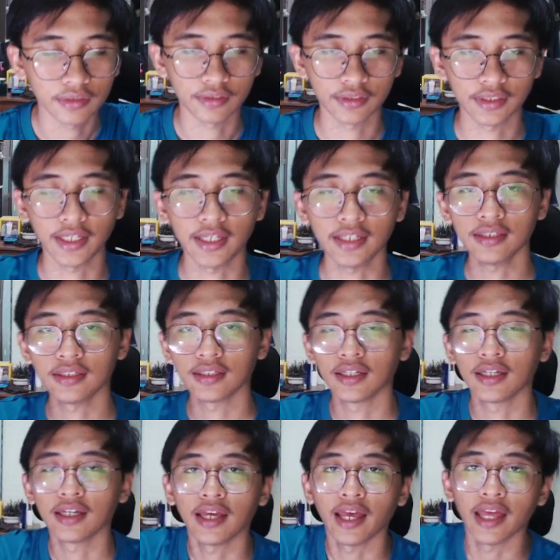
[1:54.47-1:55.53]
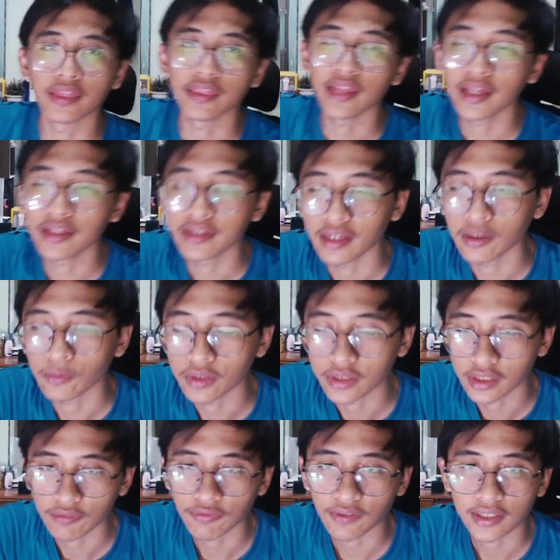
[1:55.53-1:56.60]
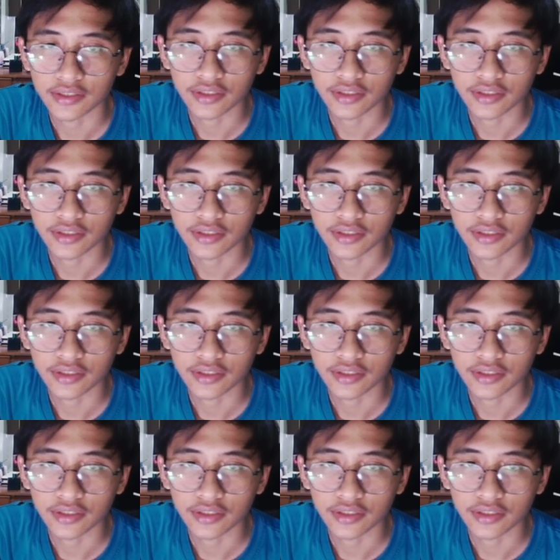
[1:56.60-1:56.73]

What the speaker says: okay. And then they will give us